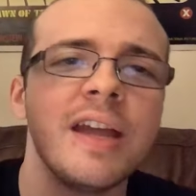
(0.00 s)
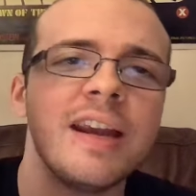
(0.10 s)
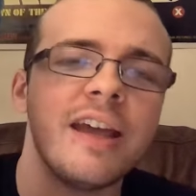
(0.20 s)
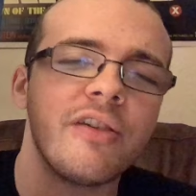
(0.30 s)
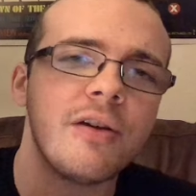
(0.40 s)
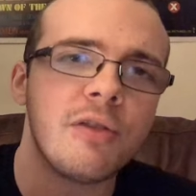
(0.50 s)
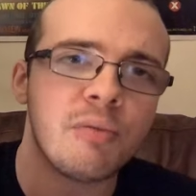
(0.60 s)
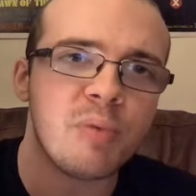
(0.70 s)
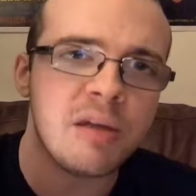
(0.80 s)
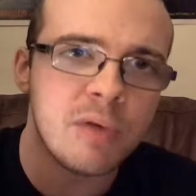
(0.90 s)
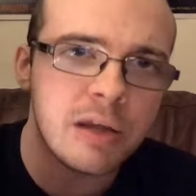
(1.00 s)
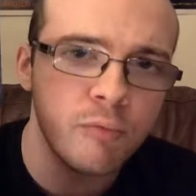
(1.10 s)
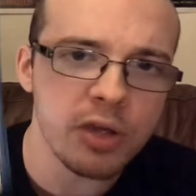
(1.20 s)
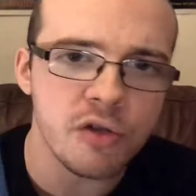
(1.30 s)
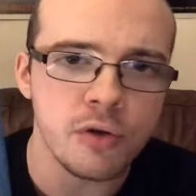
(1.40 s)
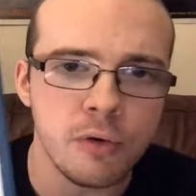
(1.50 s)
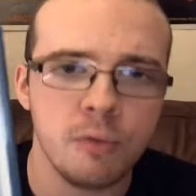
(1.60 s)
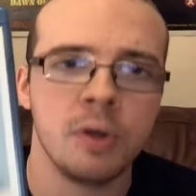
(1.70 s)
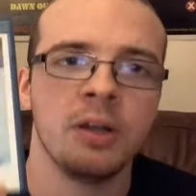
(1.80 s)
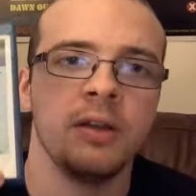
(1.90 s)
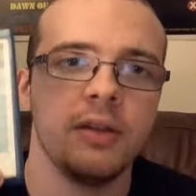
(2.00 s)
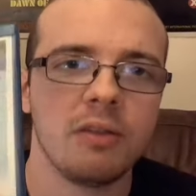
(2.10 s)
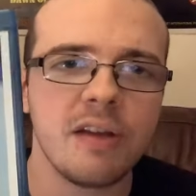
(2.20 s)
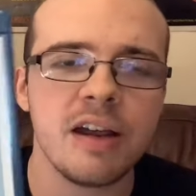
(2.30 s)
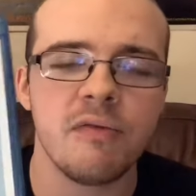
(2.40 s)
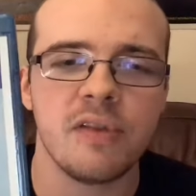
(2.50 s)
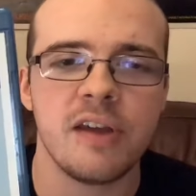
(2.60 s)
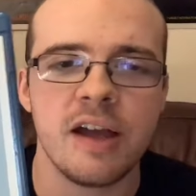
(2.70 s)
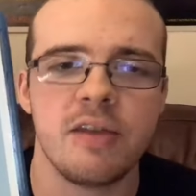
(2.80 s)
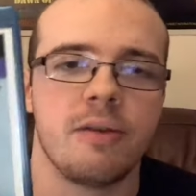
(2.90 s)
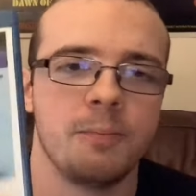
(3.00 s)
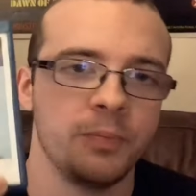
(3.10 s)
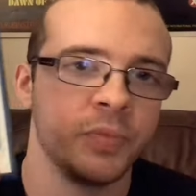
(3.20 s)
and it is going to be the original Day of the Dead.